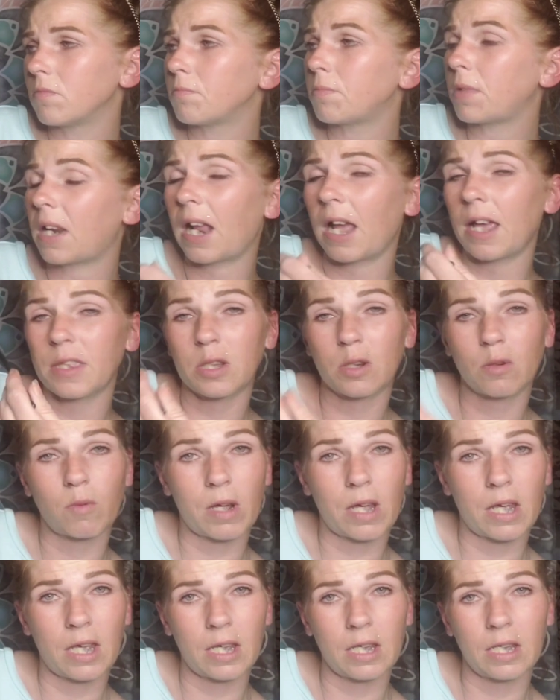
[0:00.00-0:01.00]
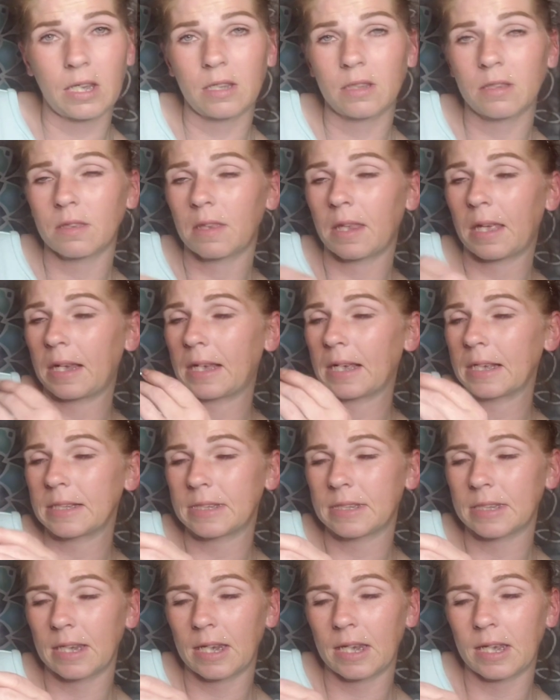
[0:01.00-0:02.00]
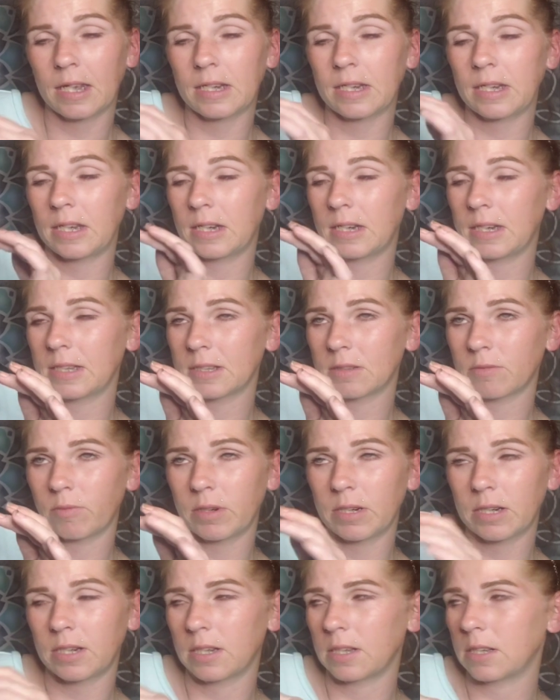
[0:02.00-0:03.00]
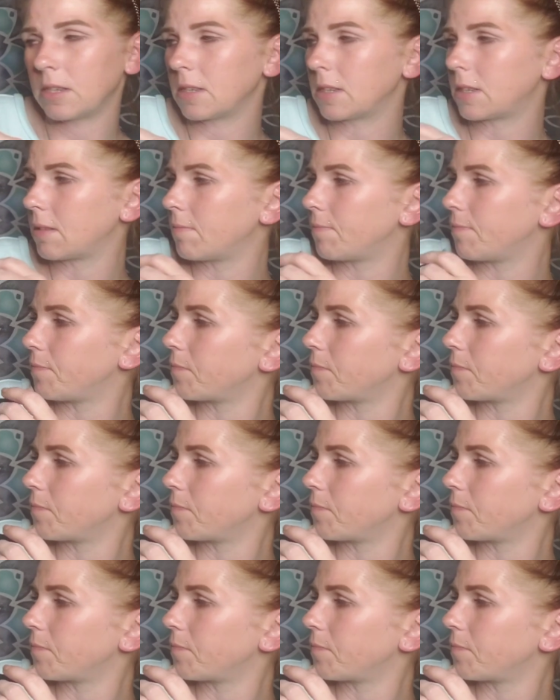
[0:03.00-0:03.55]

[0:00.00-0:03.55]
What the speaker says: But either way, like I said, it is what it is.